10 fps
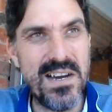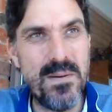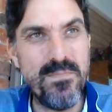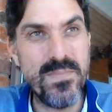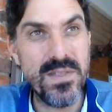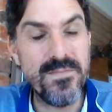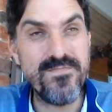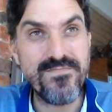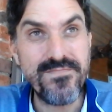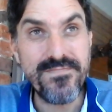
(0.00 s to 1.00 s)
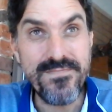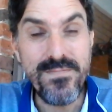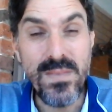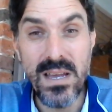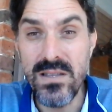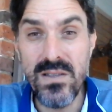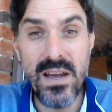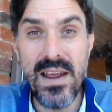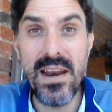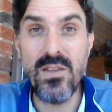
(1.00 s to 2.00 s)
No
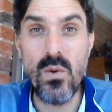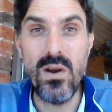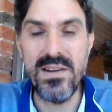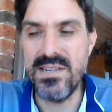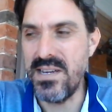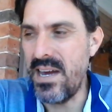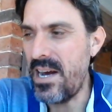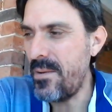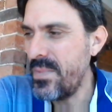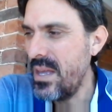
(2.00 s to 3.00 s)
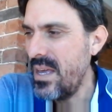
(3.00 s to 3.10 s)
doubt it's a quality cigar.